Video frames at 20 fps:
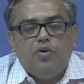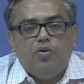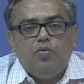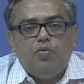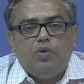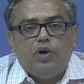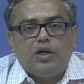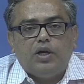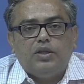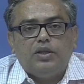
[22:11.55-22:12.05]

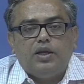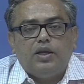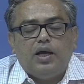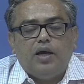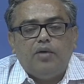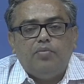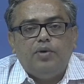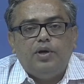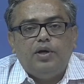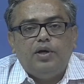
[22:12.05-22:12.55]
what are the
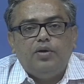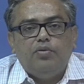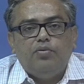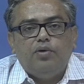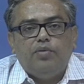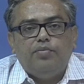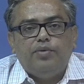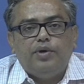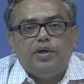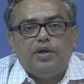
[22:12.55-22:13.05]
liability you
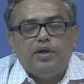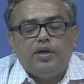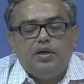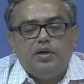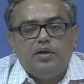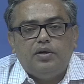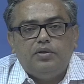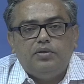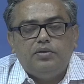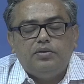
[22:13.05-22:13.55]
have
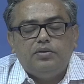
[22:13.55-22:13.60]
incurred,